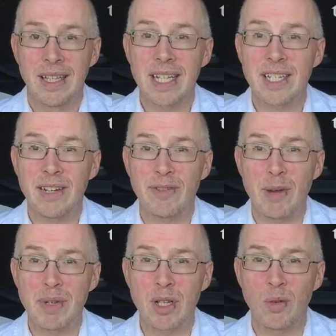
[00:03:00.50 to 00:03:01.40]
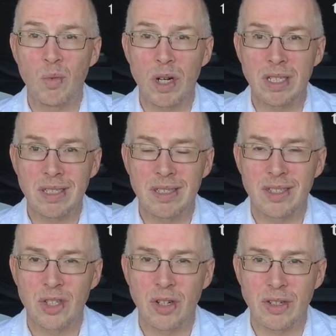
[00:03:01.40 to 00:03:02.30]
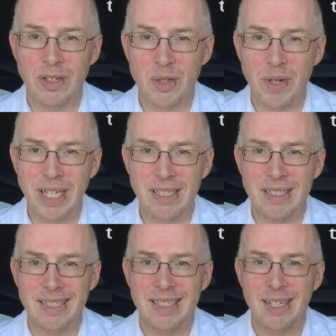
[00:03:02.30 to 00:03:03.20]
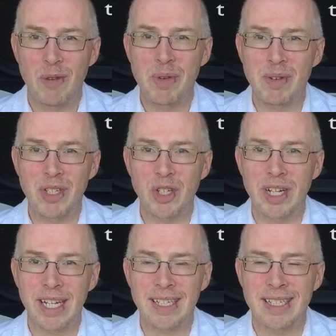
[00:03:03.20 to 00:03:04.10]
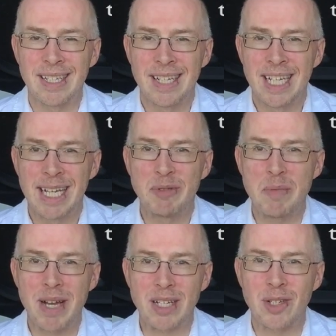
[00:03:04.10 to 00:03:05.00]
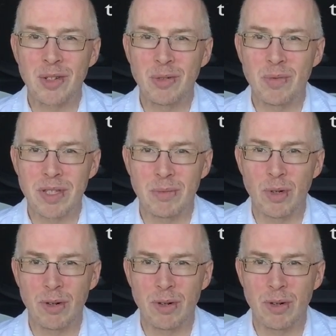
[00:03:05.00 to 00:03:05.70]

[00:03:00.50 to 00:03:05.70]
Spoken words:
That's it for episode 1, short and sweet. Hope you enjoyed it, and we'll be back soon with some